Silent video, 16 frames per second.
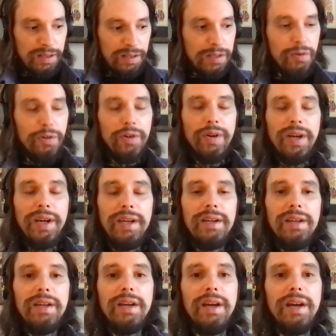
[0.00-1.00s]

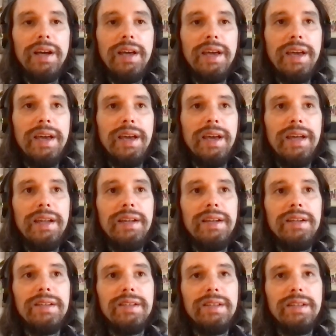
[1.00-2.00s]
Ukraine,
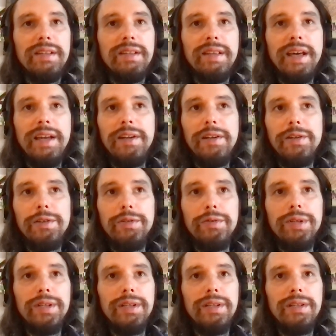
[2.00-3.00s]
and that
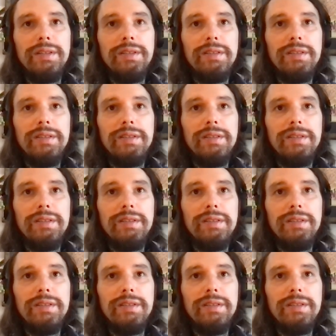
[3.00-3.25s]
included